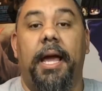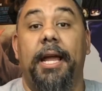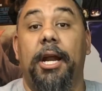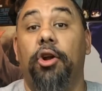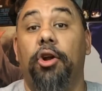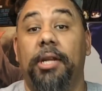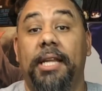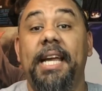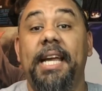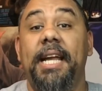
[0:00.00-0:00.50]

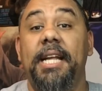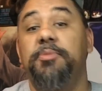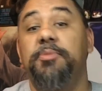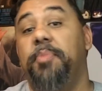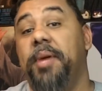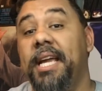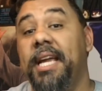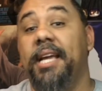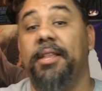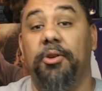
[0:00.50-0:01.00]
and our leads
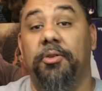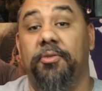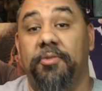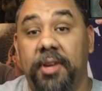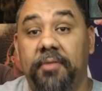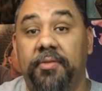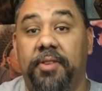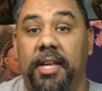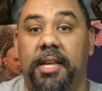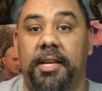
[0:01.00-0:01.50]
being in their
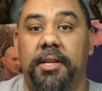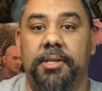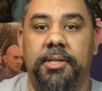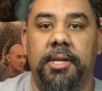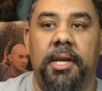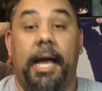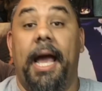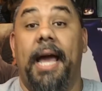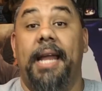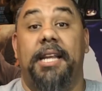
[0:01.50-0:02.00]

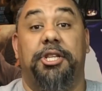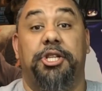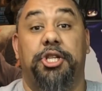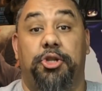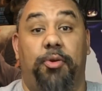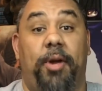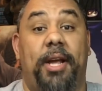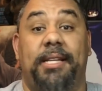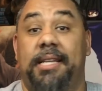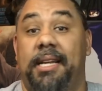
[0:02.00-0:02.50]
50s, and its
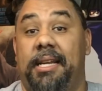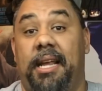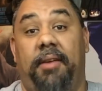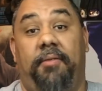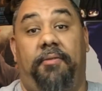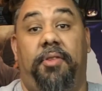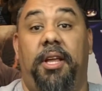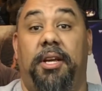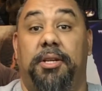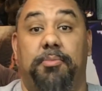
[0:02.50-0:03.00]

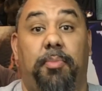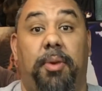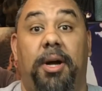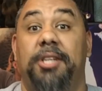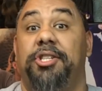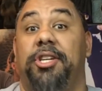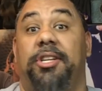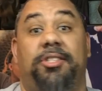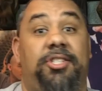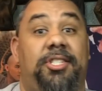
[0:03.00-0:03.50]
straight-to-Netflix
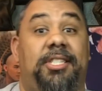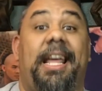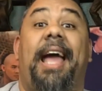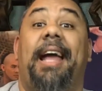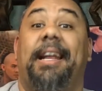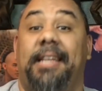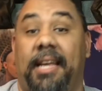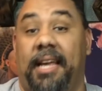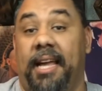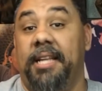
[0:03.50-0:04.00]
budget
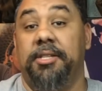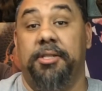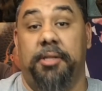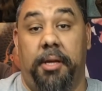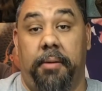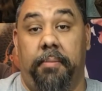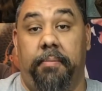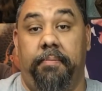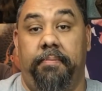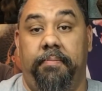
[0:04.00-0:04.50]
stacked
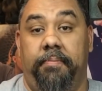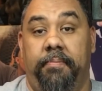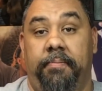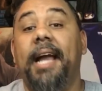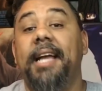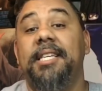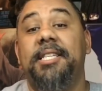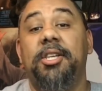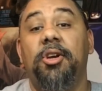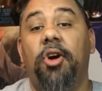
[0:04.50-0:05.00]
against them,
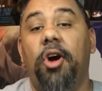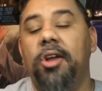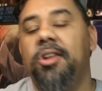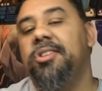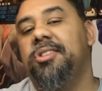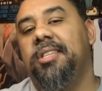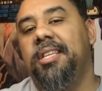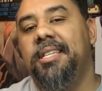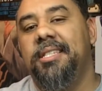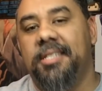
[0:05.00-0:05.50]
I can still
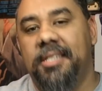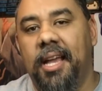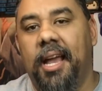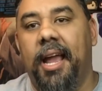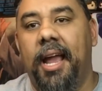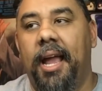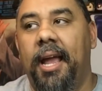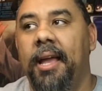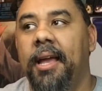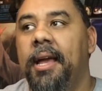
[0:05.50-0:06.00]
honestly
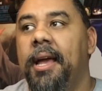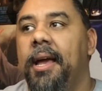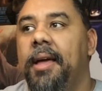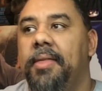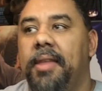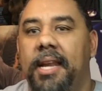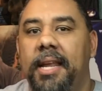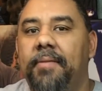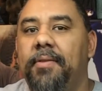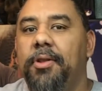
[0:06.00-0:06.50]
say
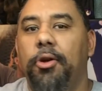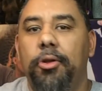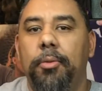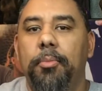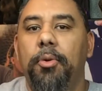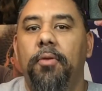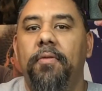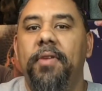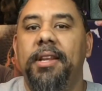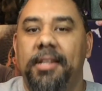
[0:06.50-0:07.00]
that even though
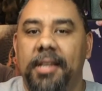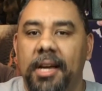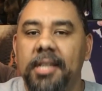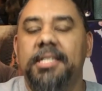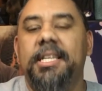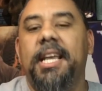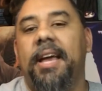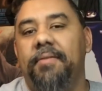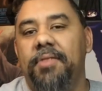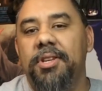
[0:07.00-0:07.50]
the movie
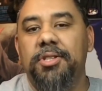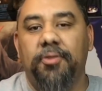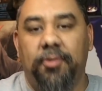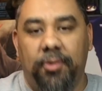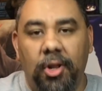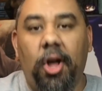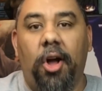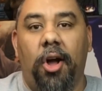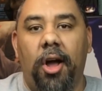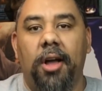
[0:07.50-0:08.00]
does have its
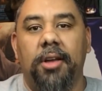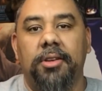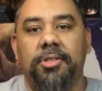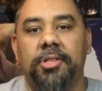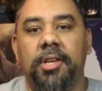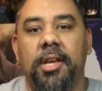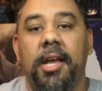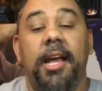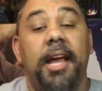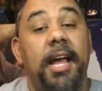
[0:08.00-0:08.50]

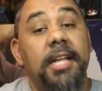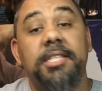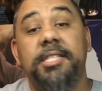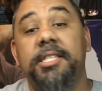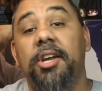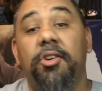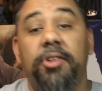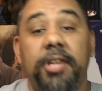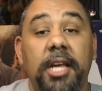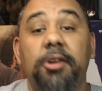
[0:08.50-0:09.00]
flaws, it's
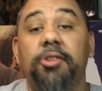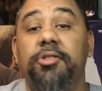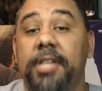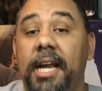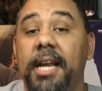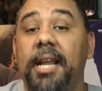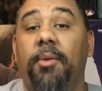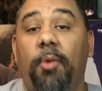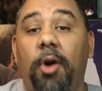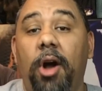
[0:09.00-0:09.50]
still an
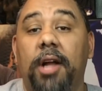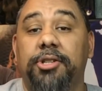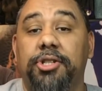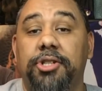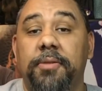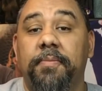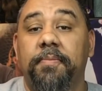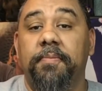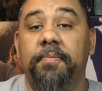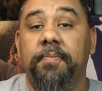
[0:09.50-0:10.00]
entertaining
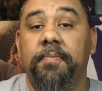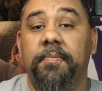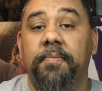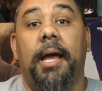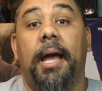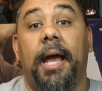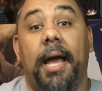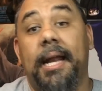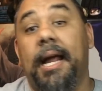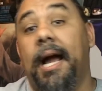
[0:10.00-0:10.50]
watch.
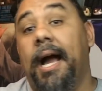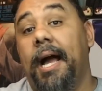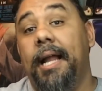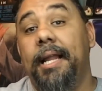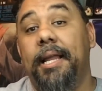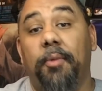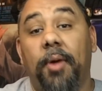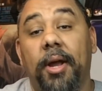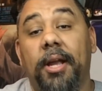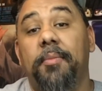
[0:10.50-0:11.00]
And I
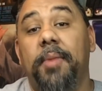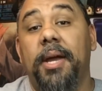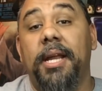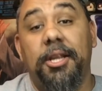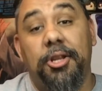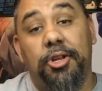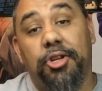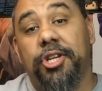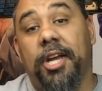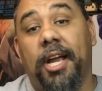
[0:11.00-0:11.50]
highly
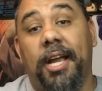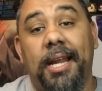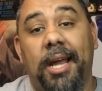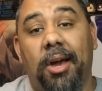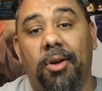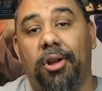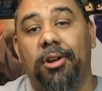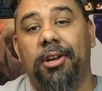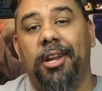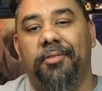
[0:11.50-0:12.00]
recommend that you check it
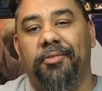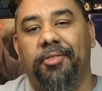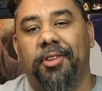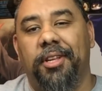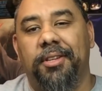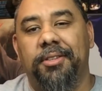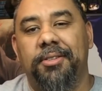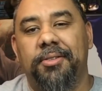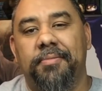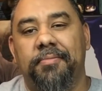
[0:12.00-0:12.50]
out on
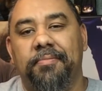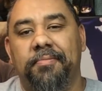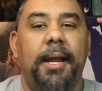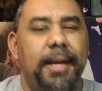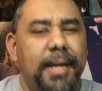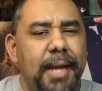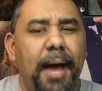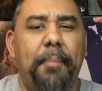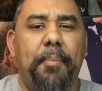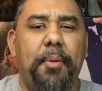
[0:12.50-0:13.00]
Netflix.
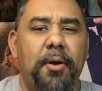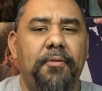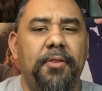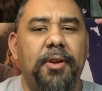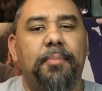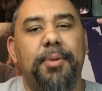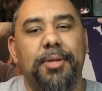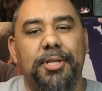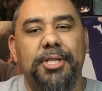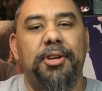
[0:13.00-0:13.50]
Not
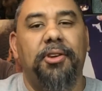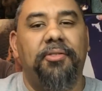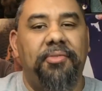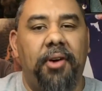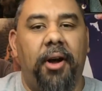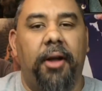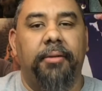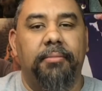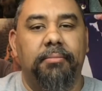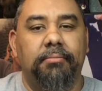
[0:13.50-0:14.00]
perfect, but still
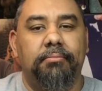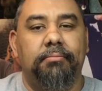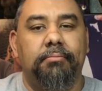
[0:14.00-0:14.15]
fun.